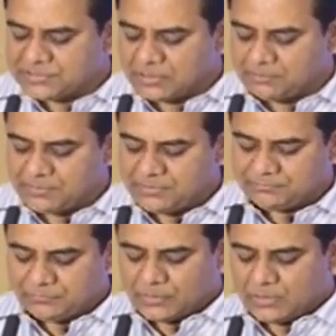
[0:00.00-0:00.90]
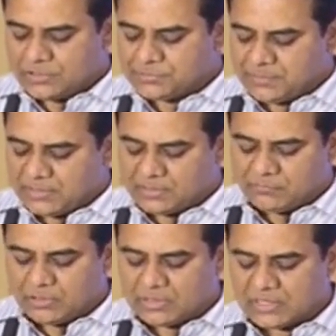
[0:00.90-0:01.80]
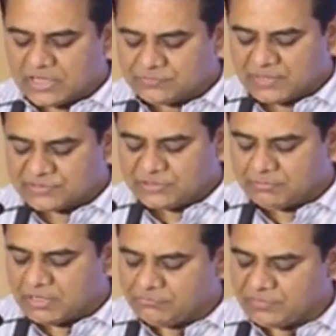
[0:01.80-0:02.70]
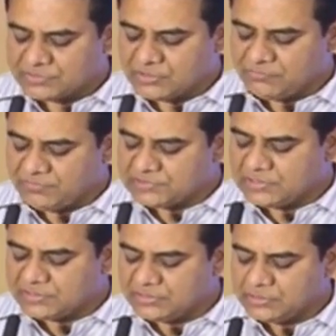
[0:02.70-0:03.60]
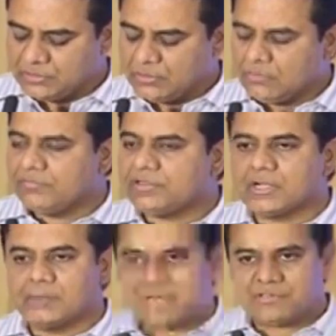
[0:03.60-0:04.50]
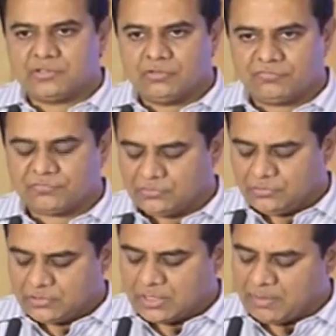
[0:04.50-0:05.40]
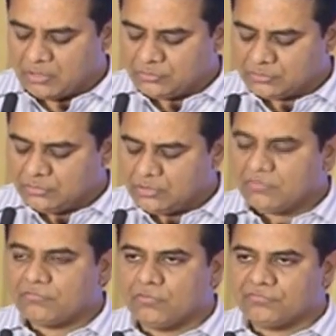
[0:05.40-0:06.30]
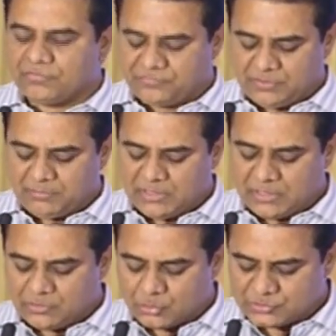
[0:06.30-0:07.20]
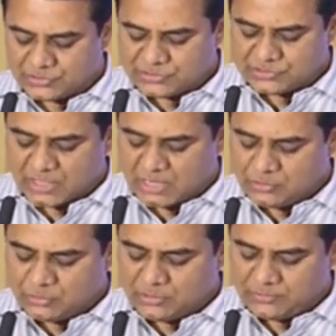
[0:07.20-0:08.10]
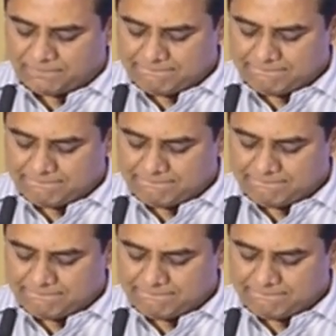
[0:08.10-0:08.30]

based company, is building a world class vaccine manufacturing facility with a capacity of about 450 million doses annually.